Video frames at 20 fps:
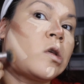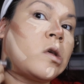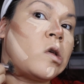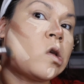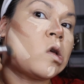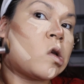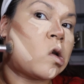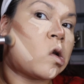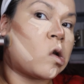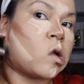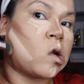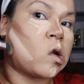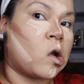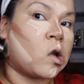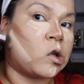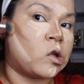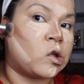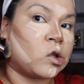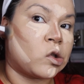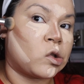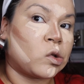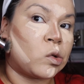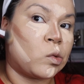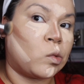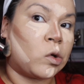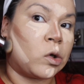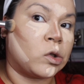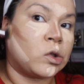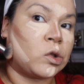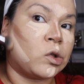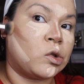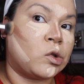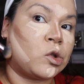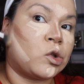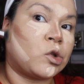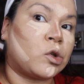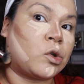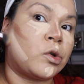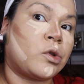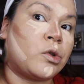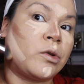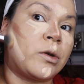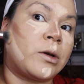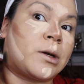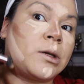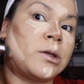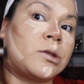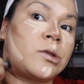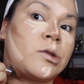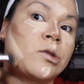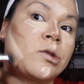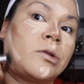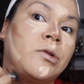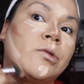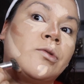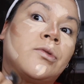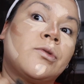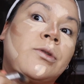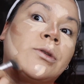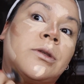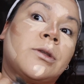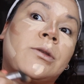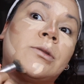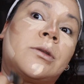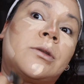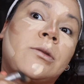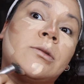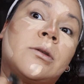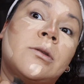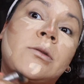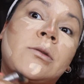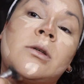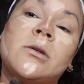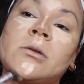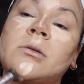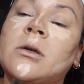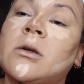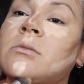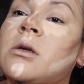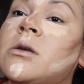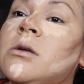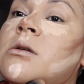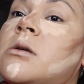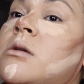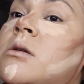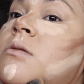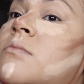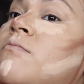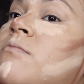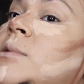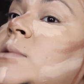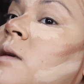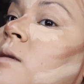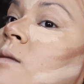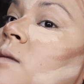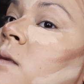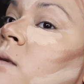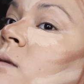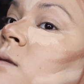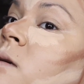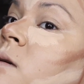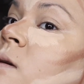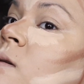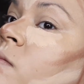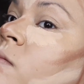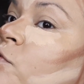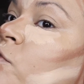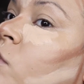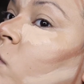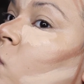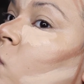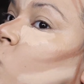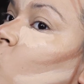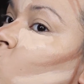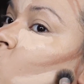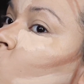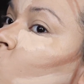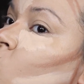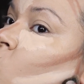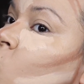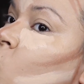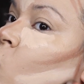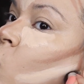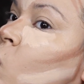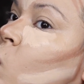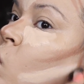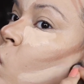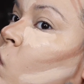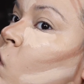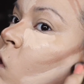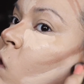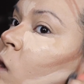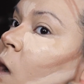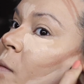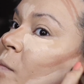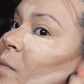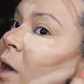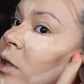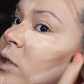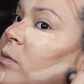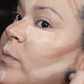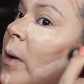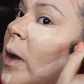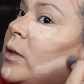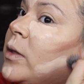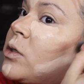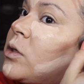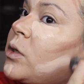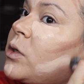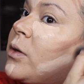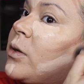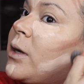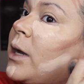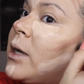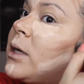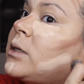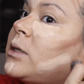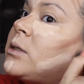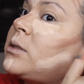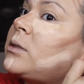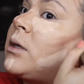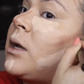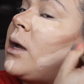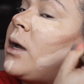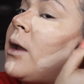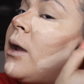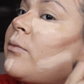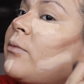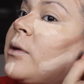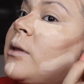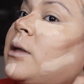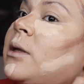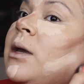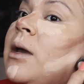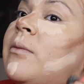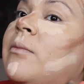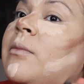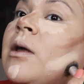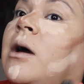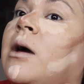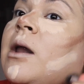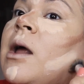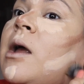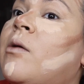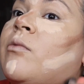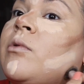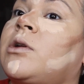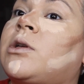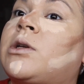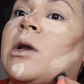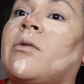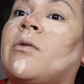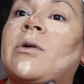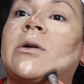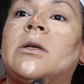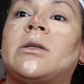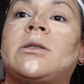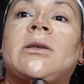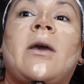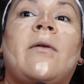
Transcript: And I just want to show you guys, though, this amazing coverage. I'm not sponsored, you guys. I really am not. I wish I was.